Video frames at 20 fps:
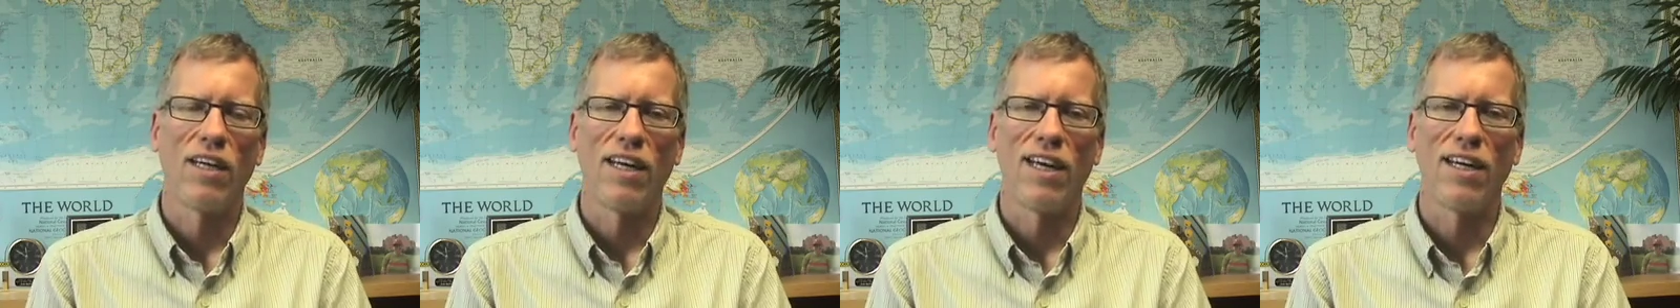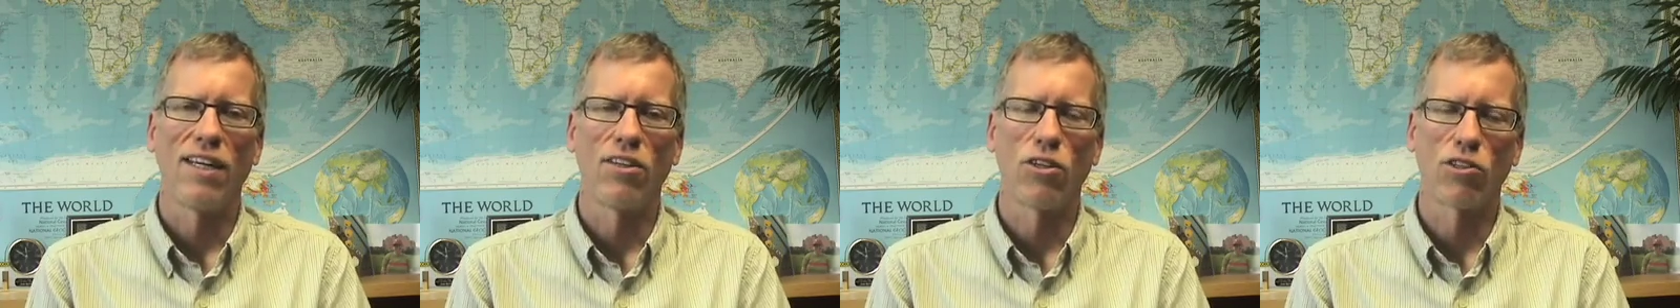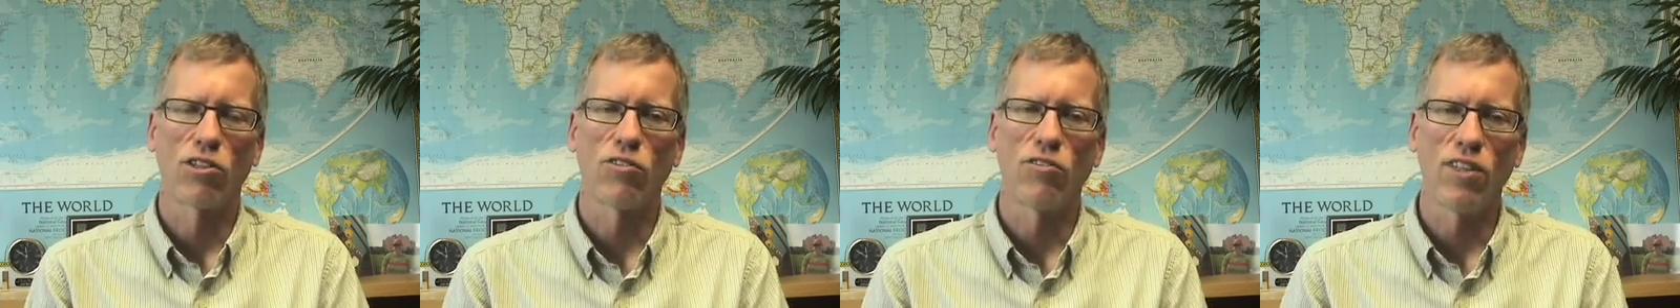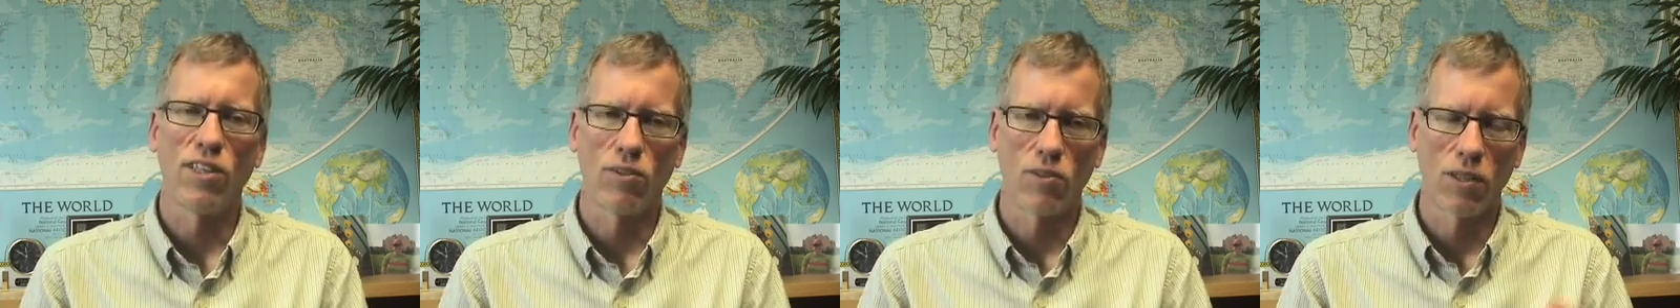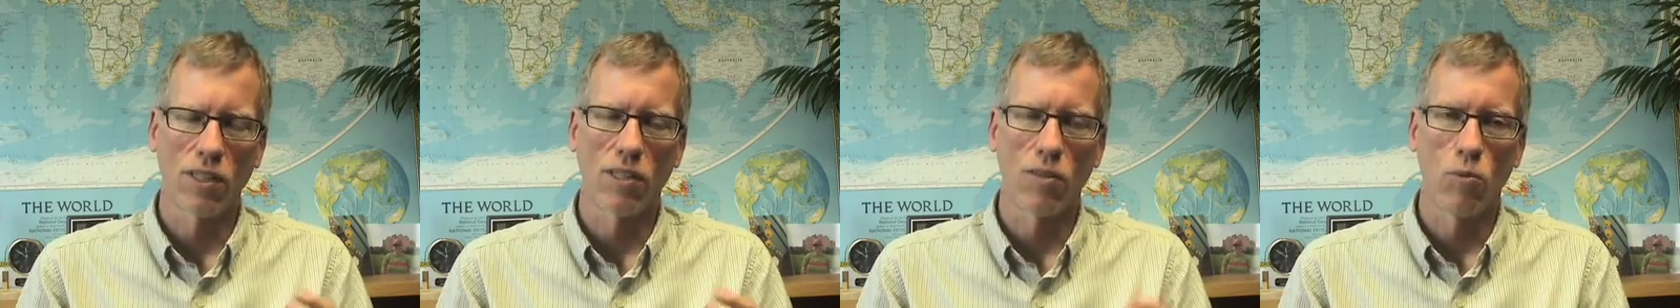And those
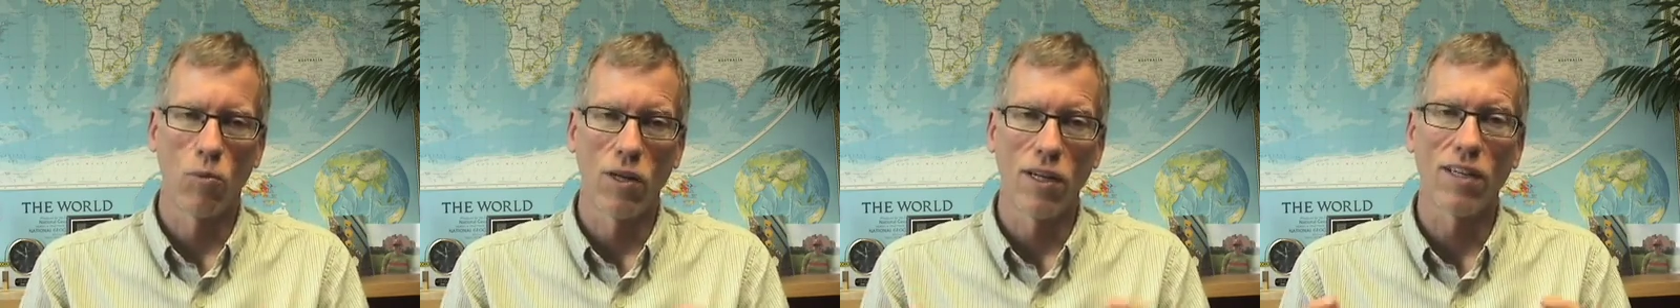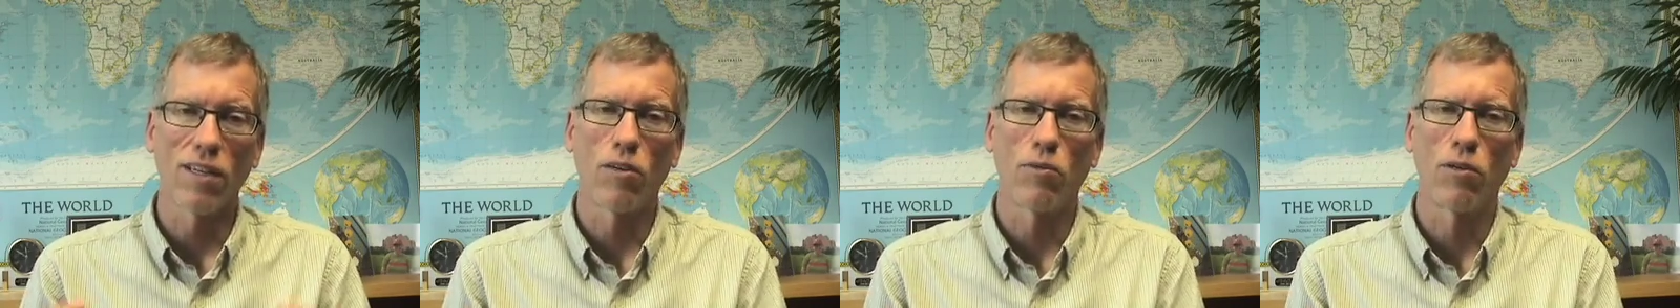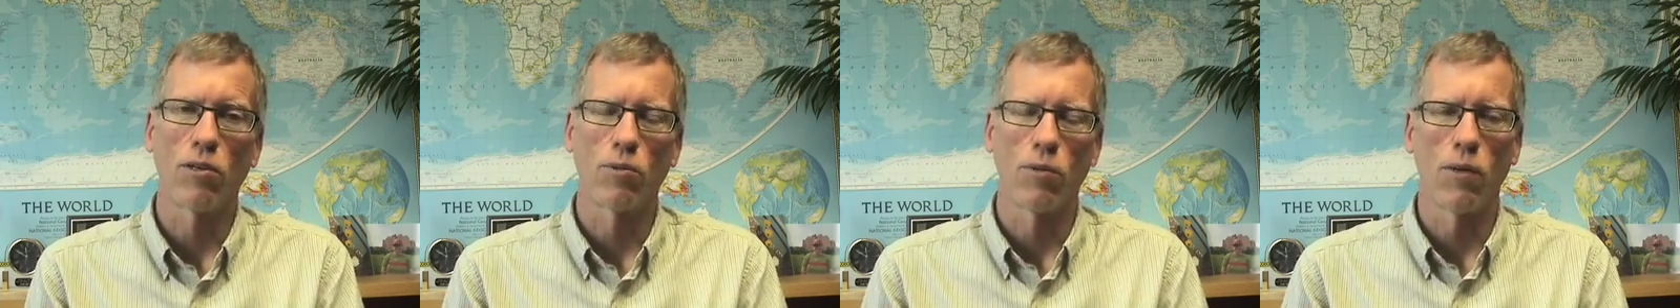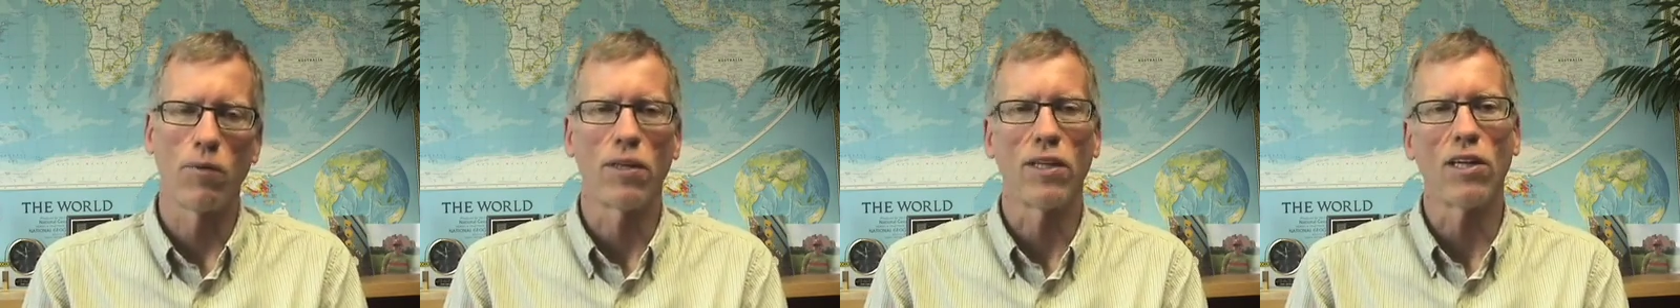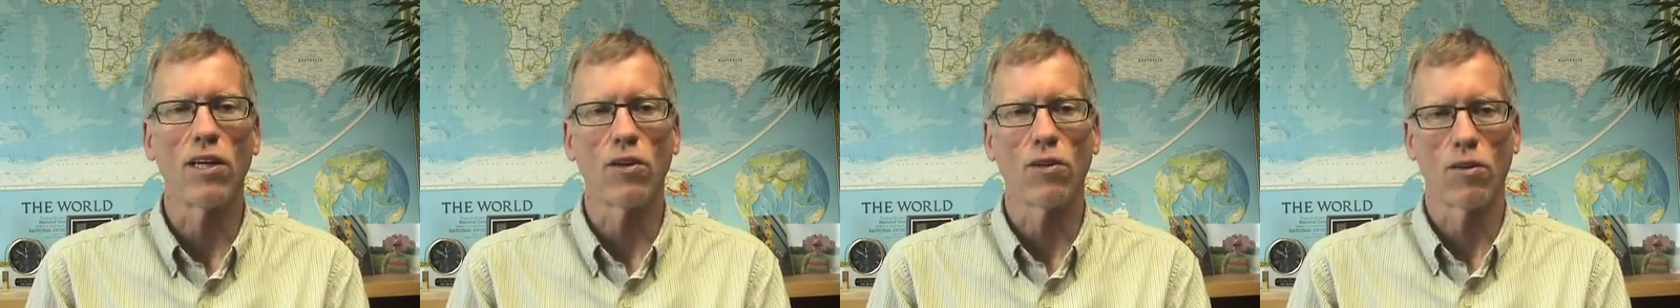fit really well with what
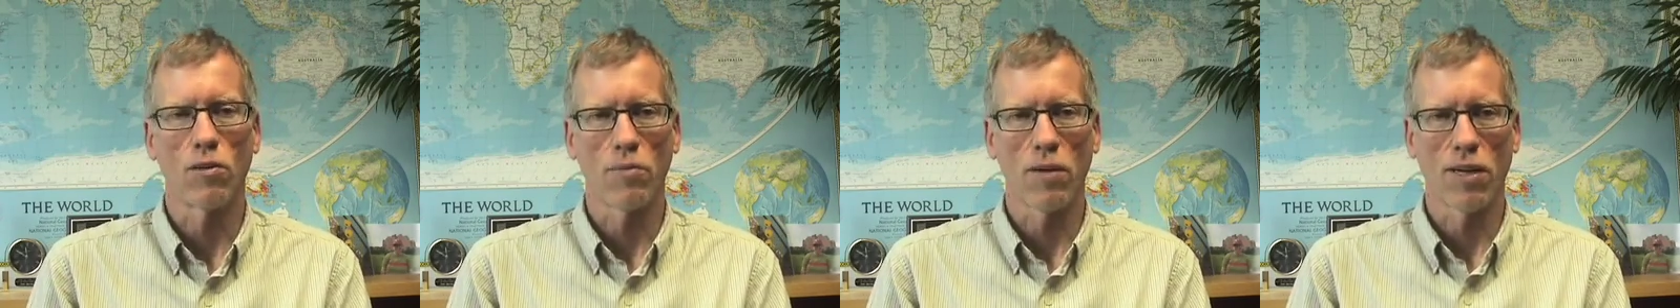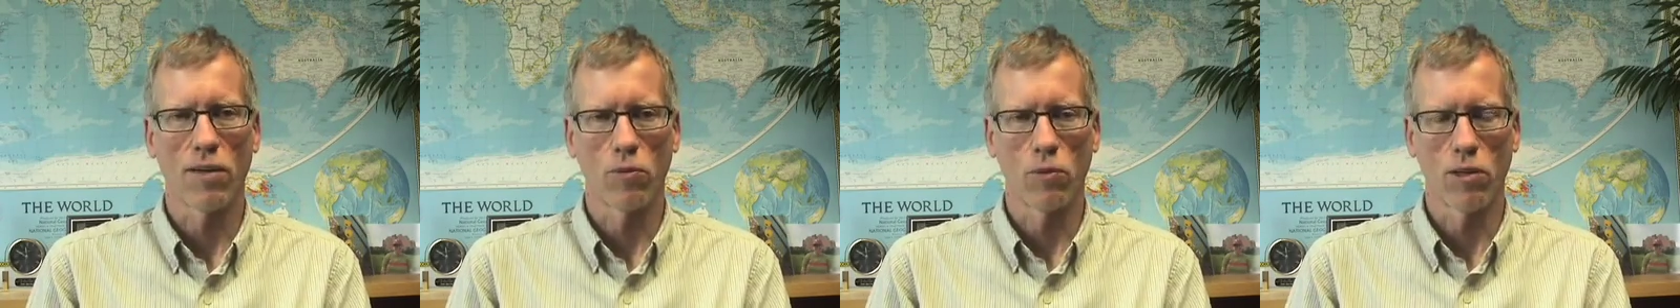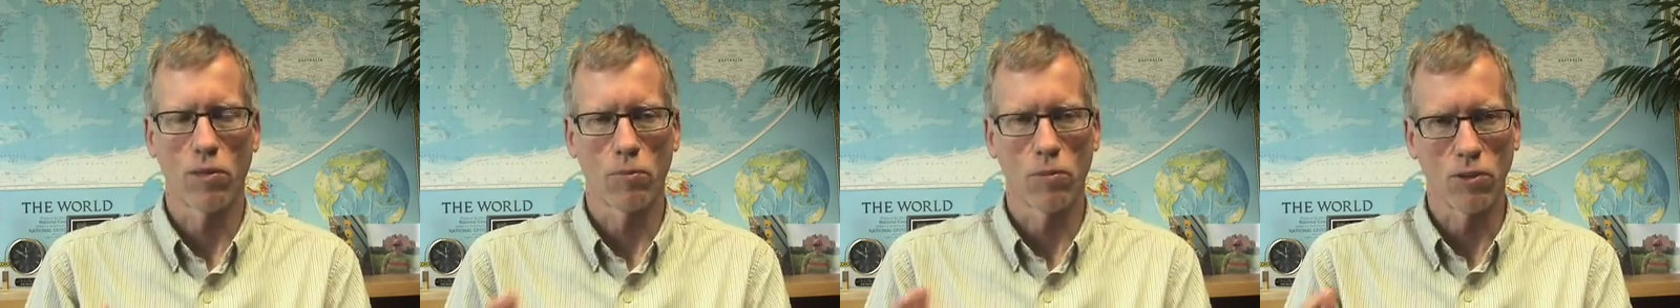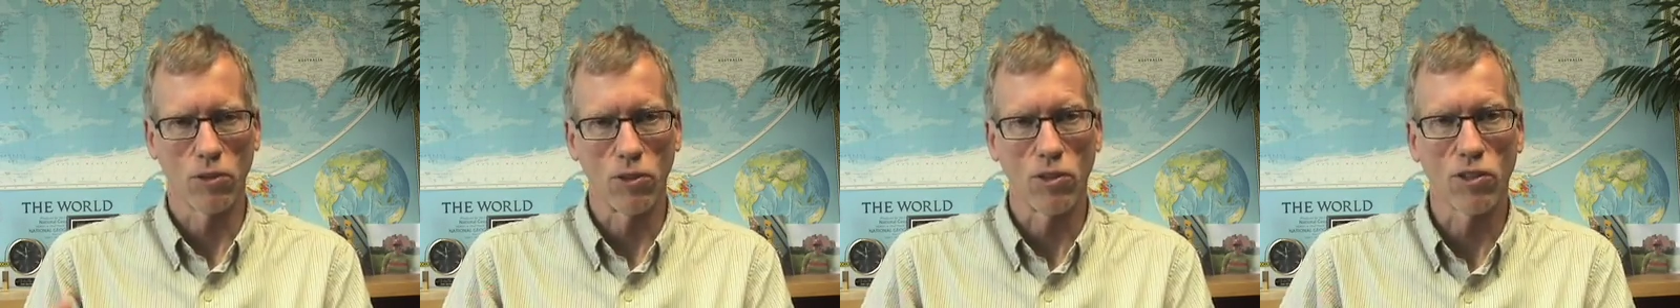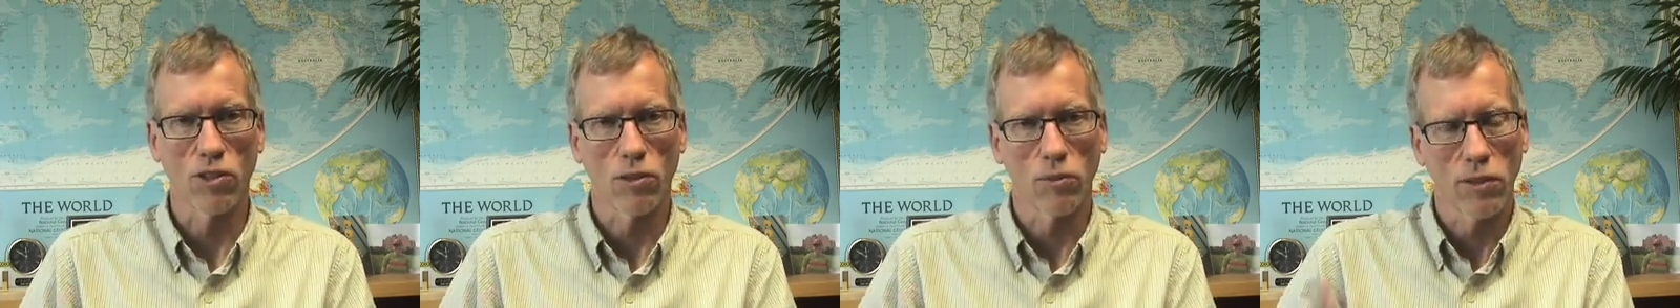we know about where
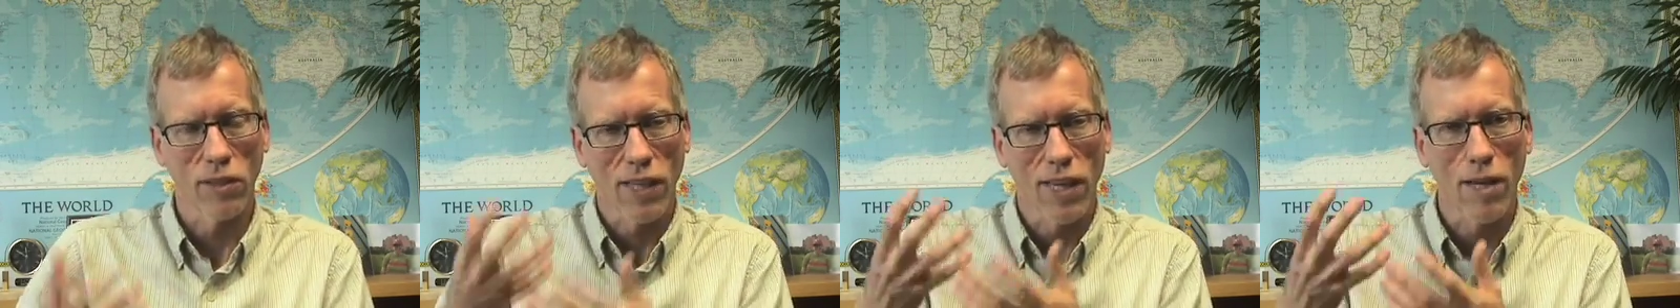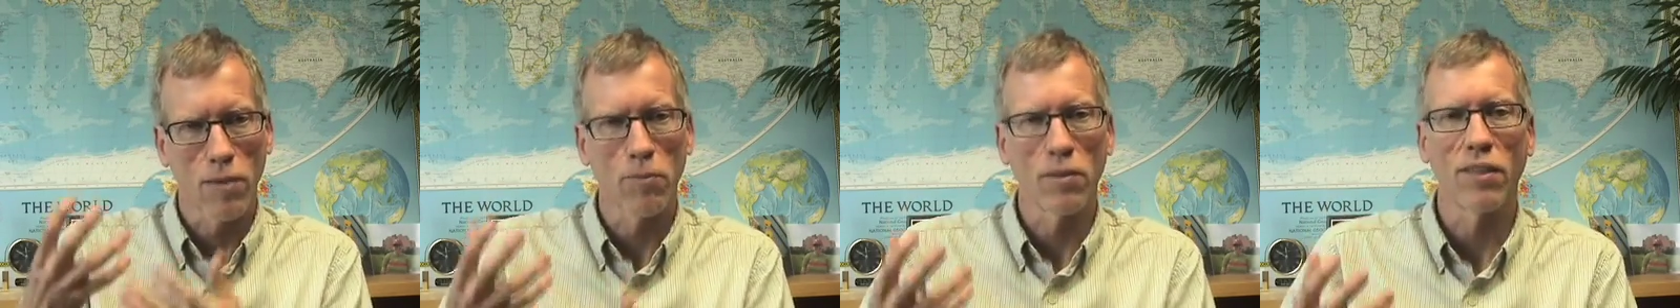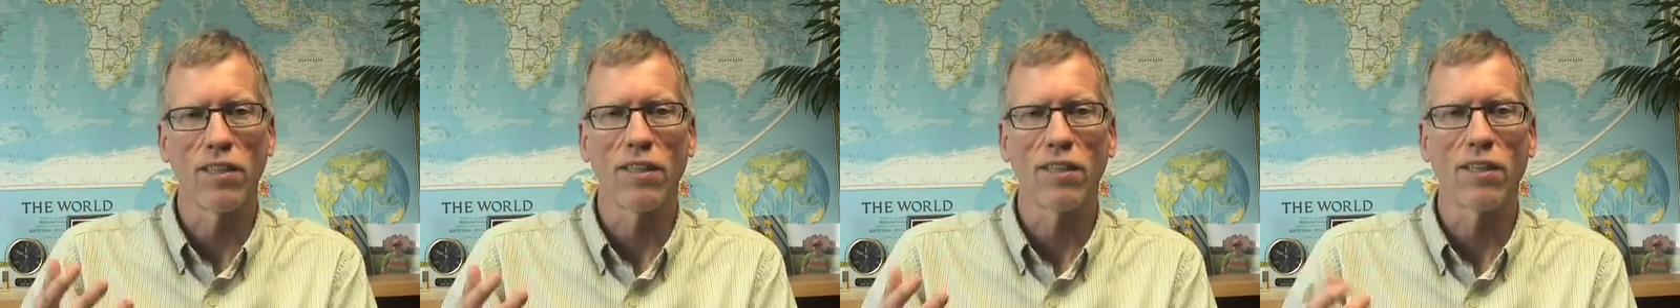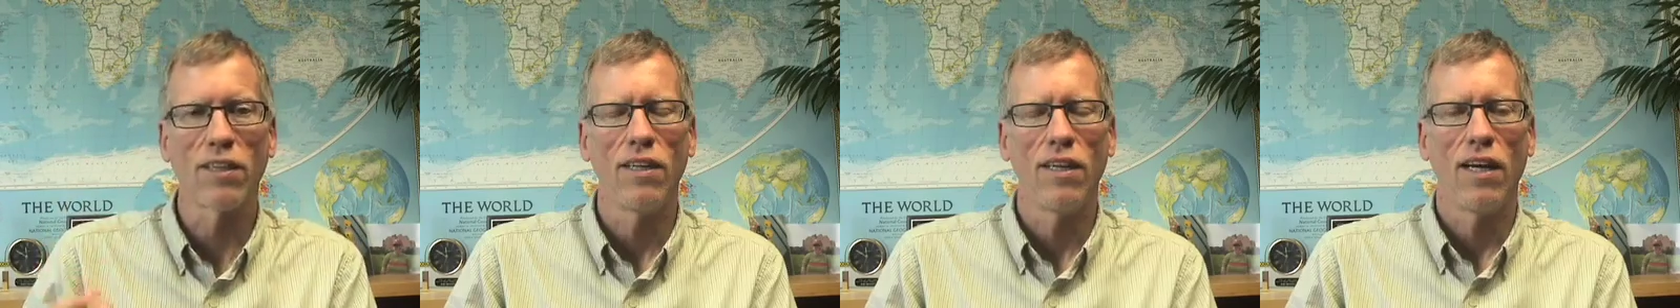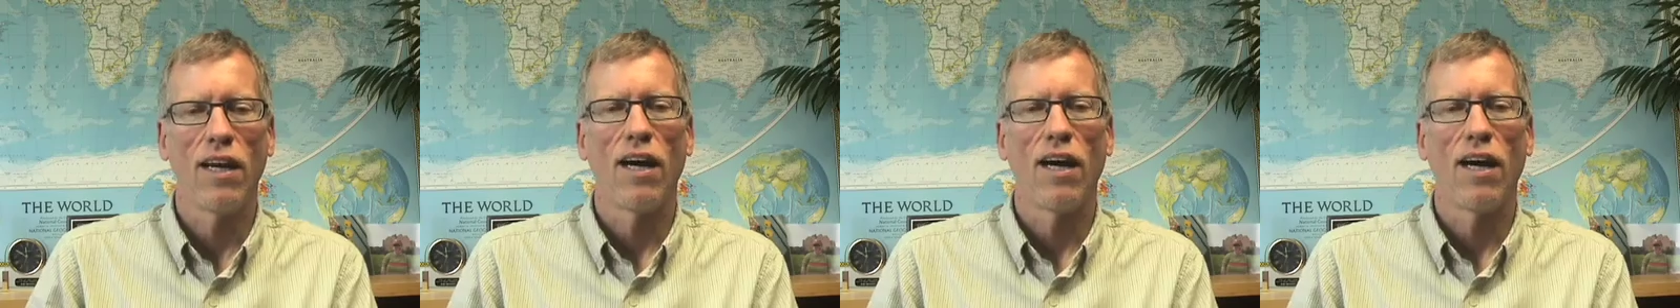pollution was happening,